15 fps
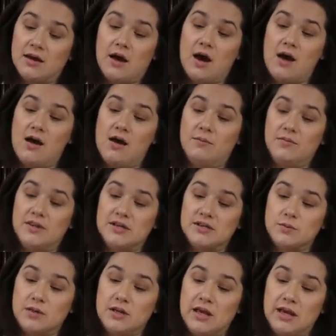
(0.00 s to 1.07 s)
Um,
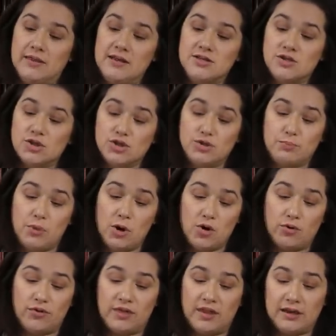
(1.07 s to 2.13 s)
this one, and these are
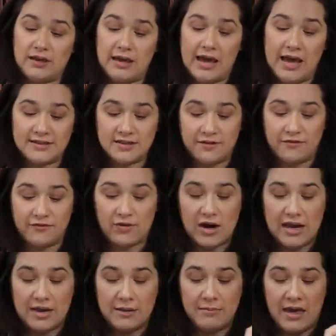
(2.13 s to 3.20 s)
both, like it has the
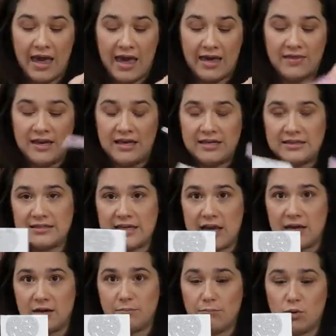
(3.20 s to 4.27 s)
frame and the
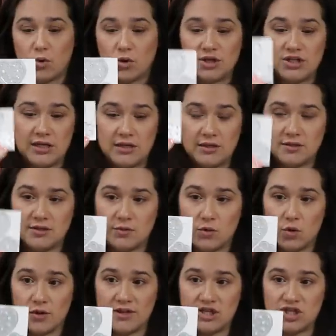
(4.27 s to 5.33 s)
inside portion, so,
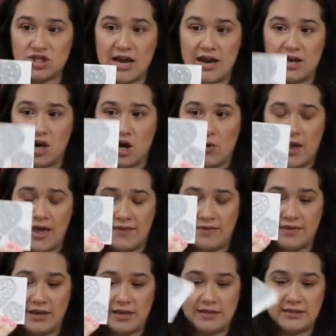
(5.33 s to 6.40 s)
or the shadow
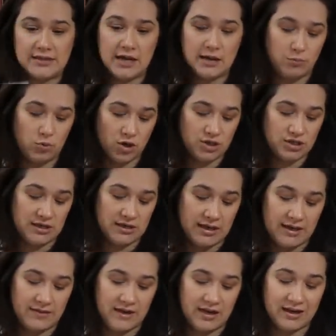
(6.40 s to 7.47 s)
and the inside portion.
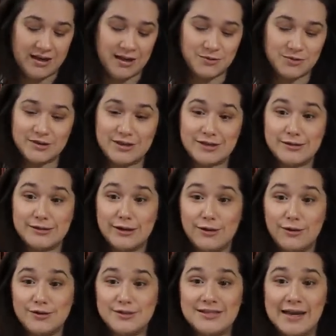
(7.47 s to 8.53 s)
And then it comes with this
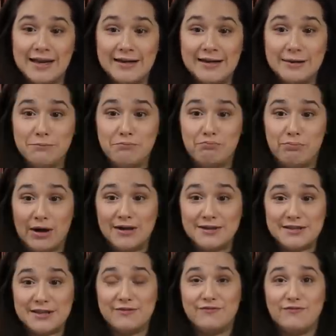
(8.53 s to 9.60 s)
little tiny
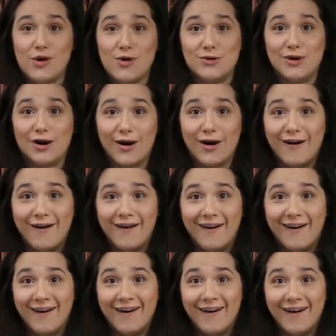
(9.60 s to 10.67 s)
embossing folder.
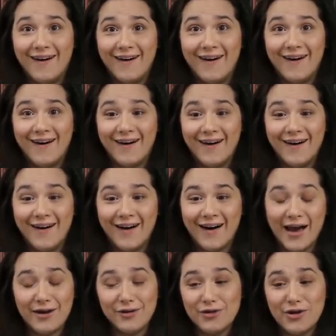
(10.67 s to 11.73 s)

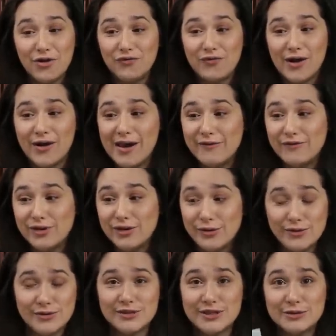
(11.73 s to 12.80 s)
I don't know if I'll ever
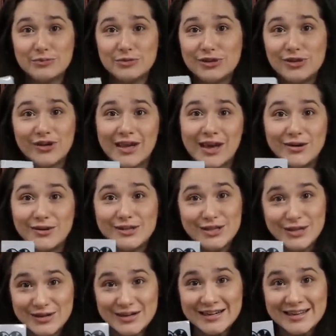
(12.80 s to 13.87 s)
use this, but look how
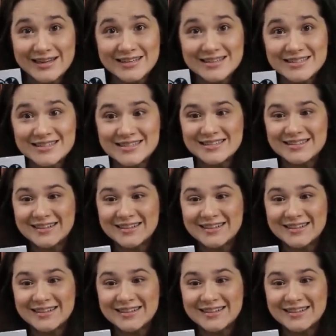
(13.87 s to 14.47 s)
cute it is.